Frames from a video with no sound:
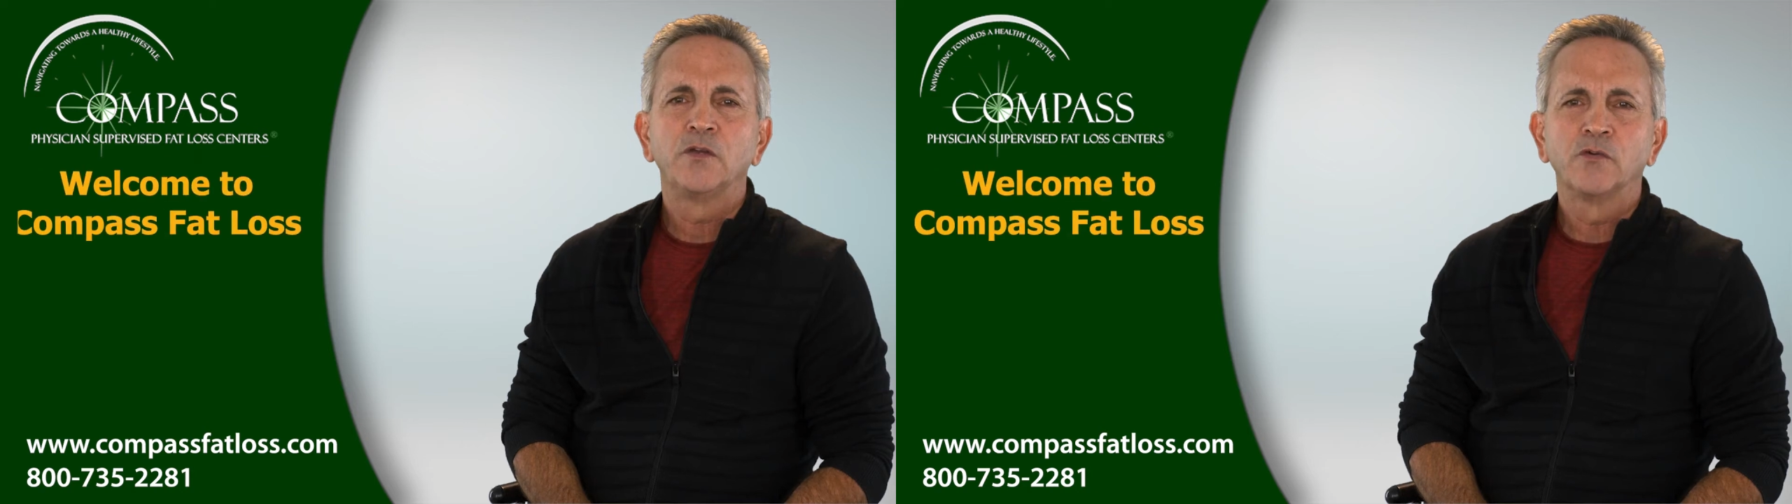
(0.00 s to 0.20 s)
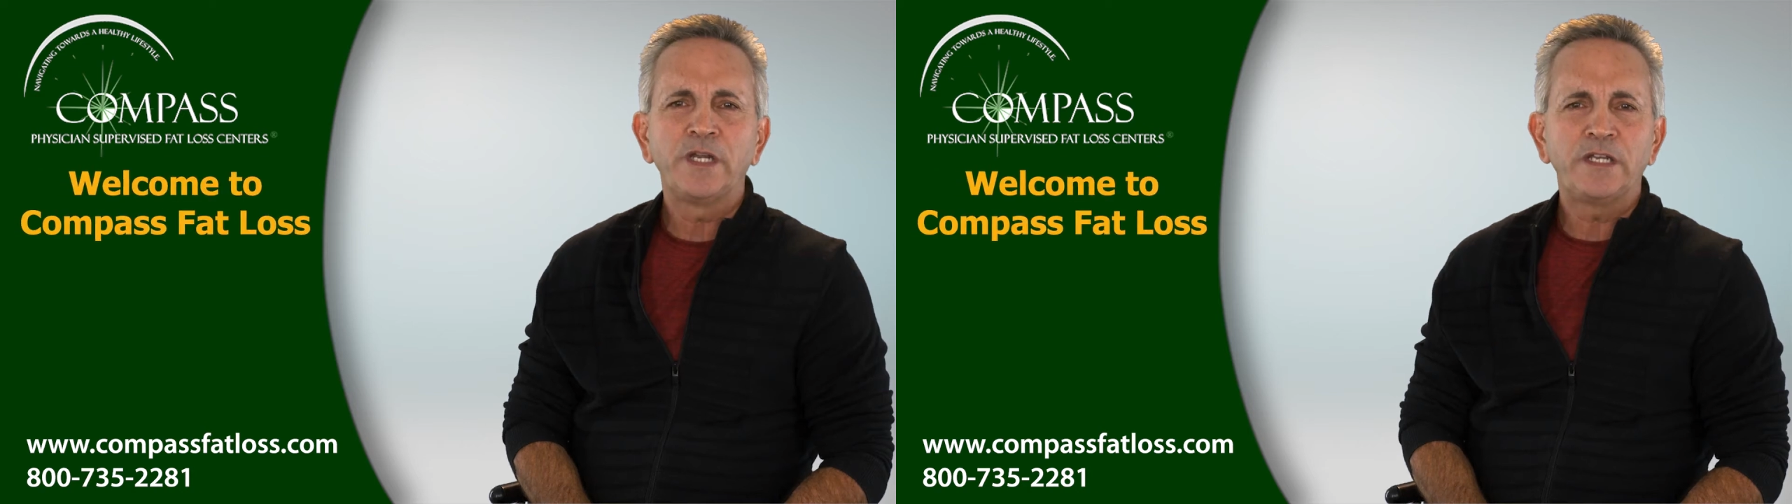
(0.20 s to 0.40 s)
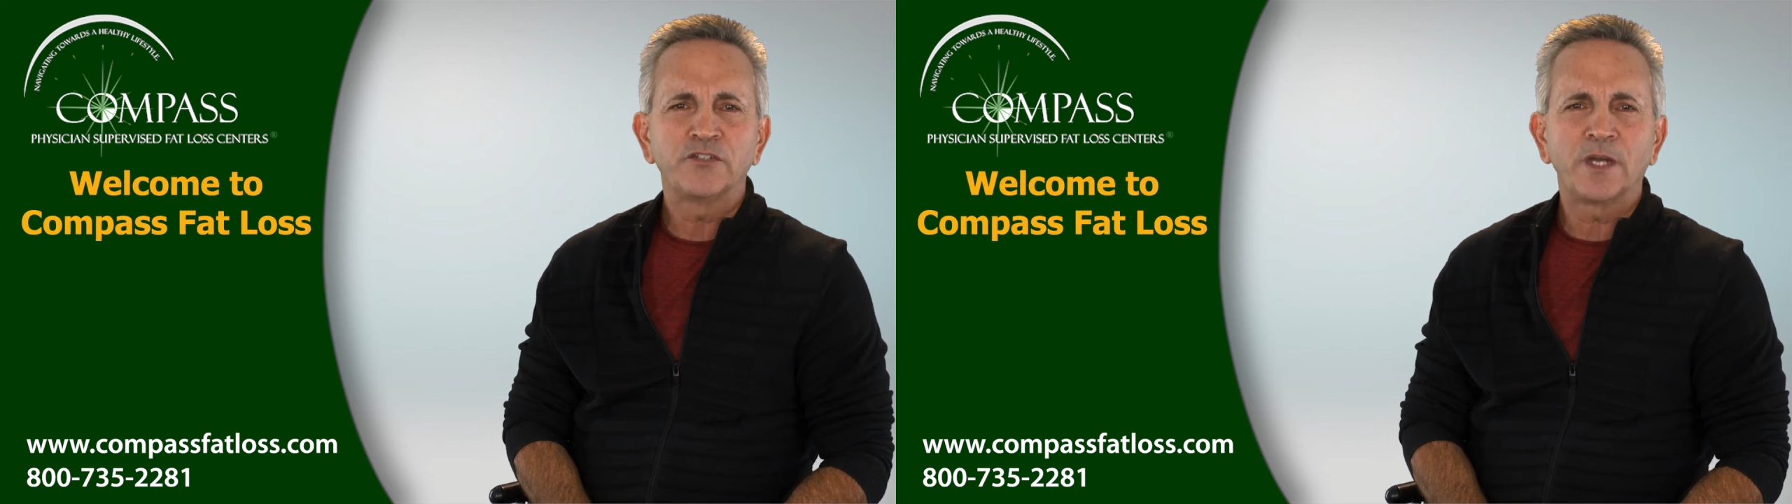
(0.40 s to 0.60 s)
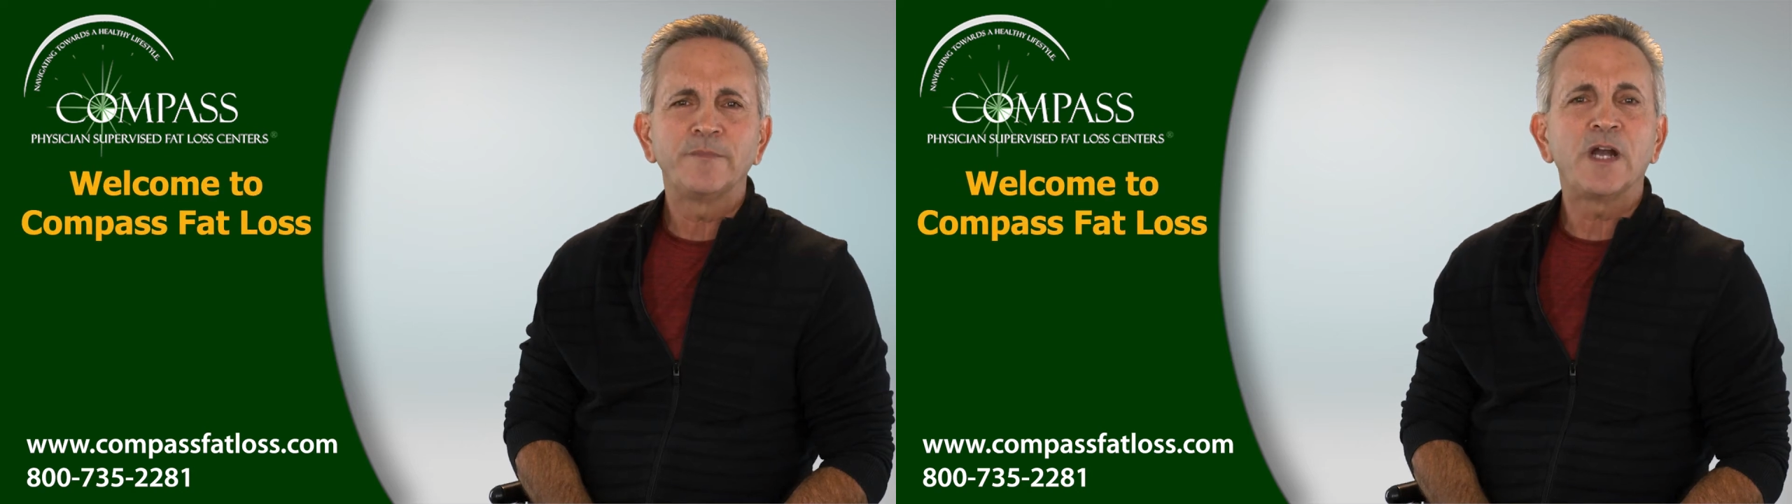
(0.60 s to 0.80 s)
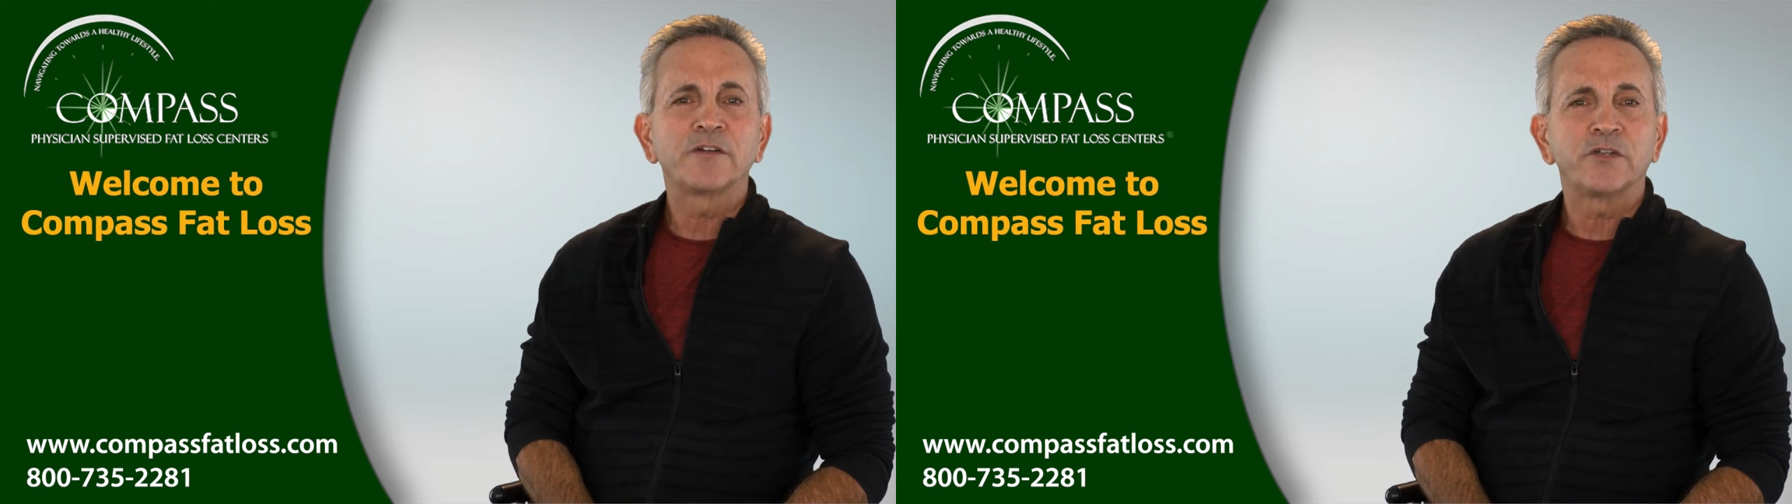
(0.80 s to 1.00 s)
Greetings,
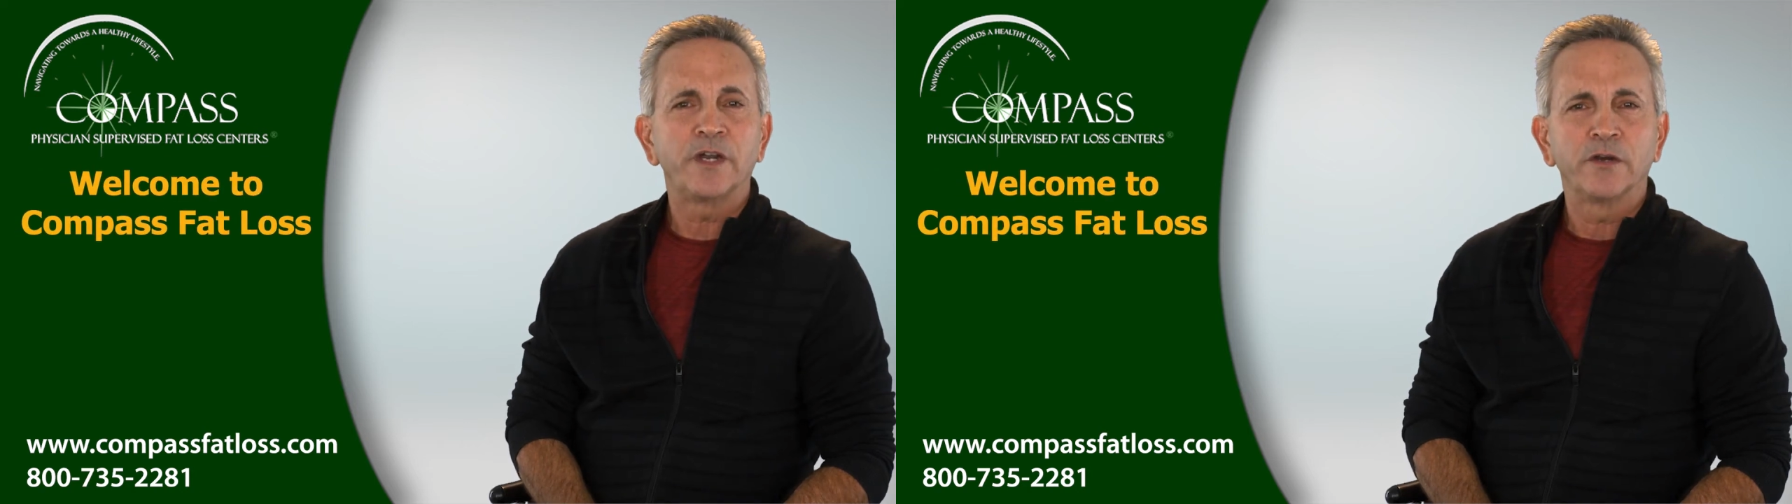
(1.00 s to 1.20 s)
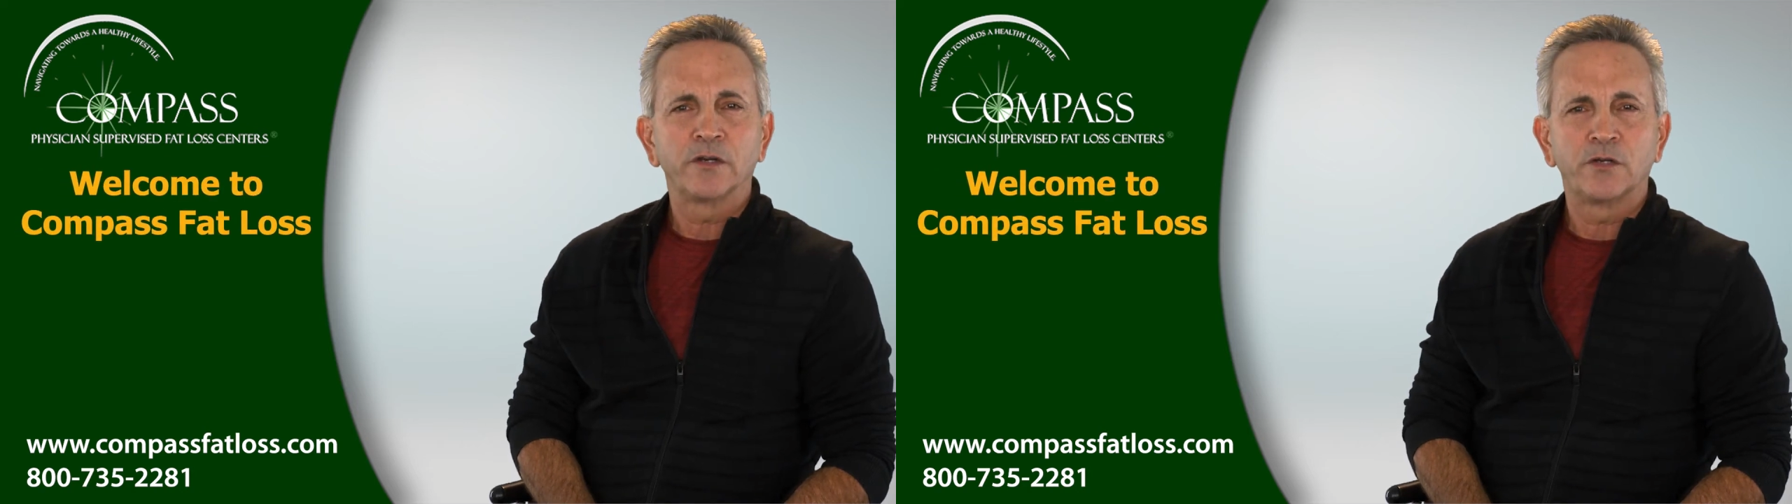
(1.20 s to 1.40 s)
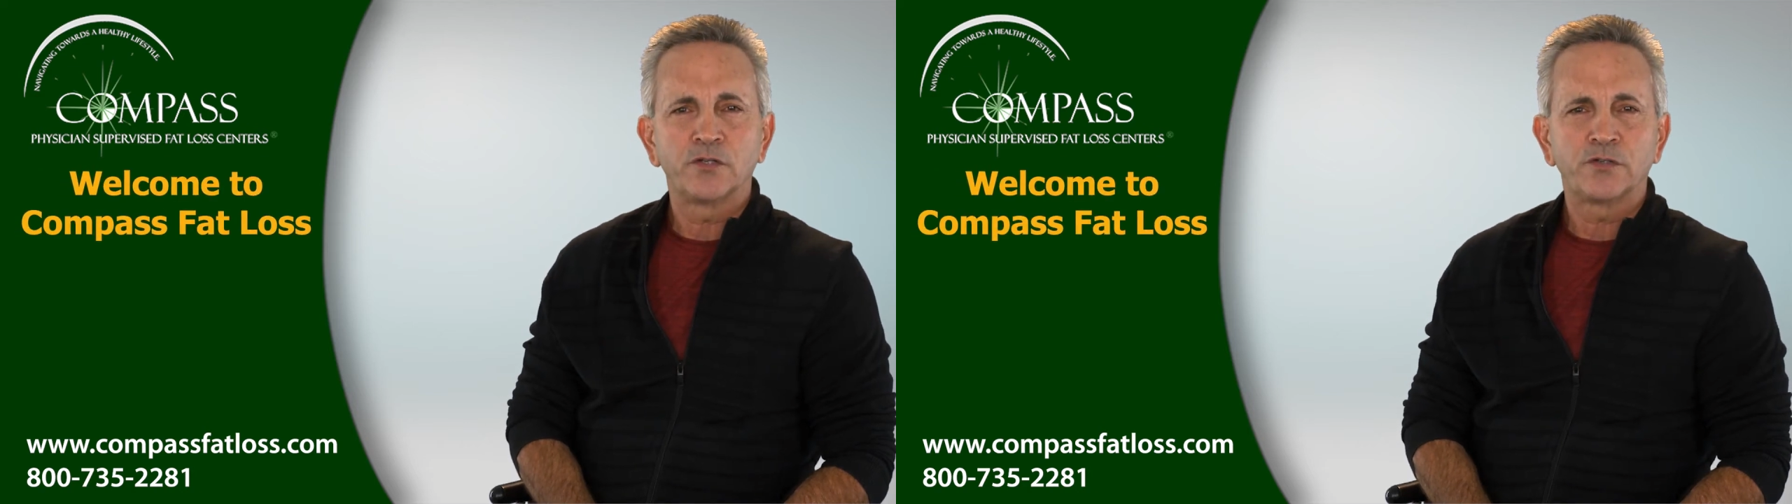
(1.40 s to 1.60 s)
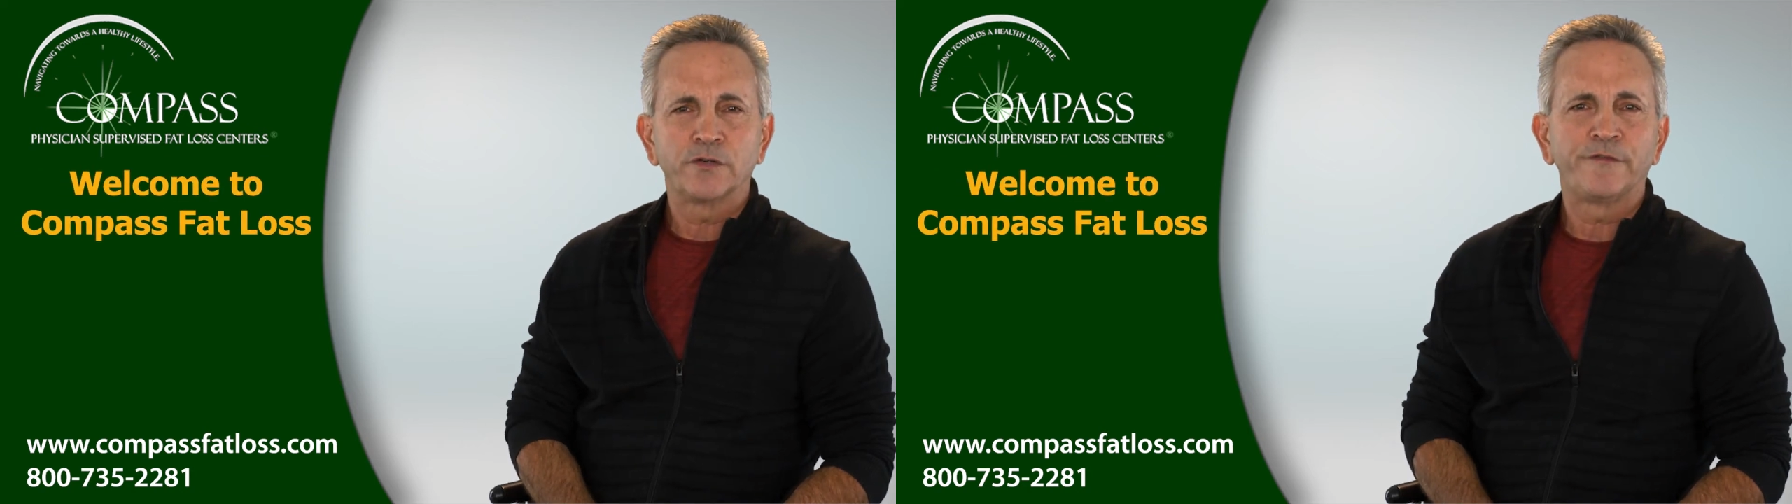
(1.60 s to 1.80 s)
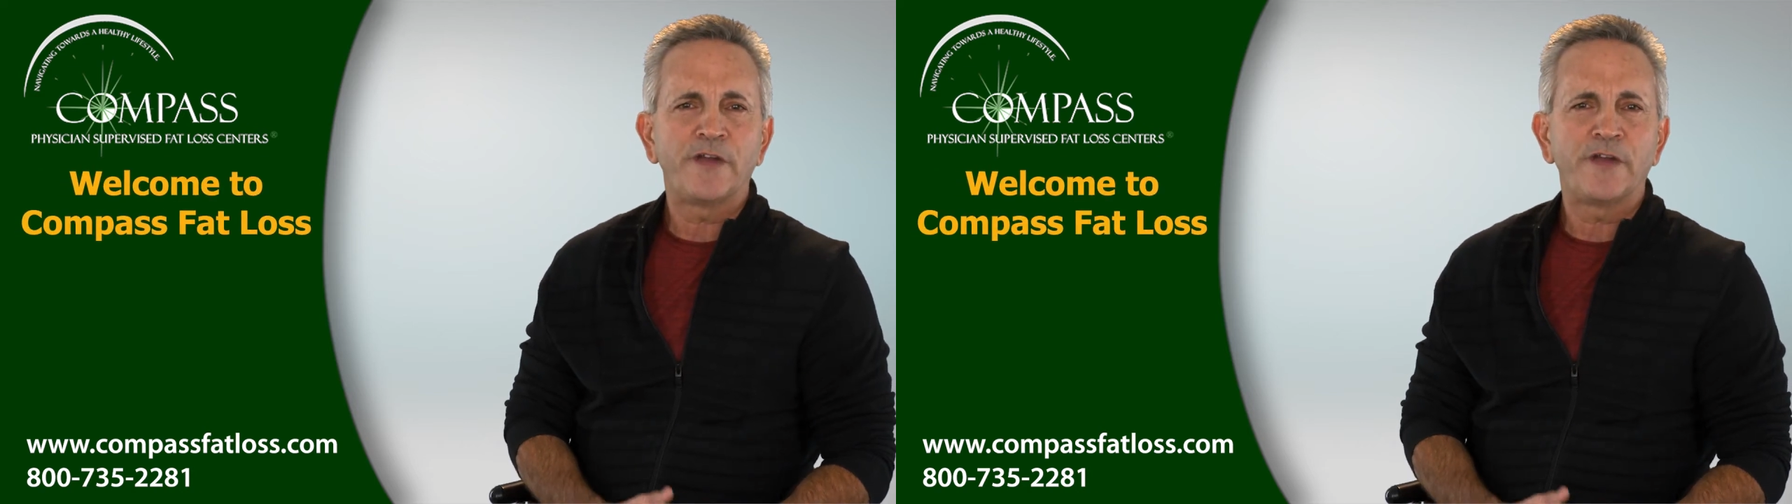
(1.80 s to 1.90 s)
I'm Dr. Eric Kusher,